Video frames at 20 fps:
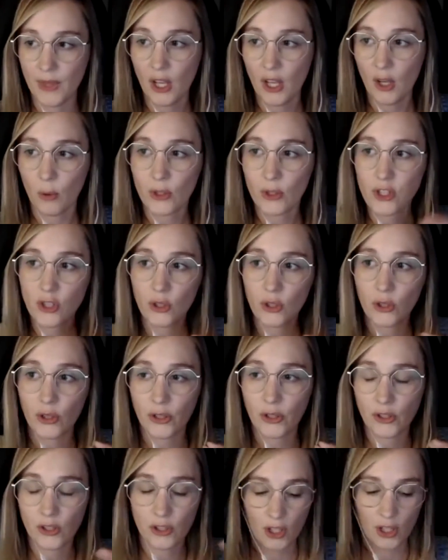which
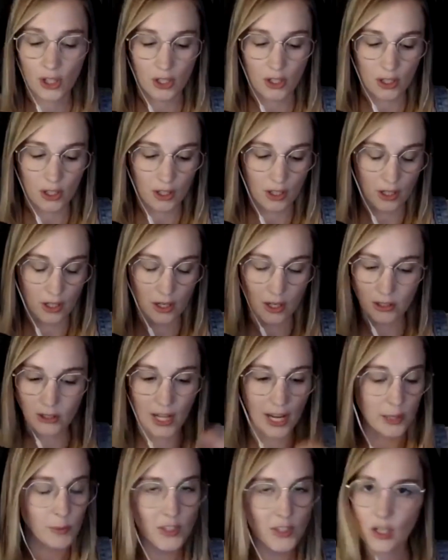could
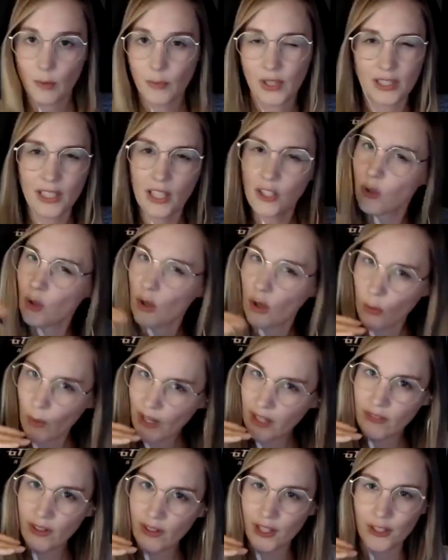align with something that you're
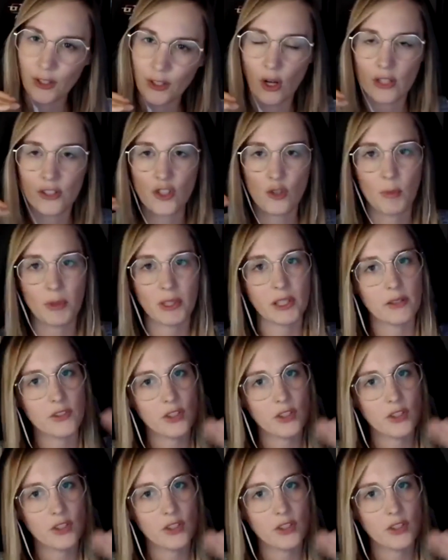already very knowledgeable in,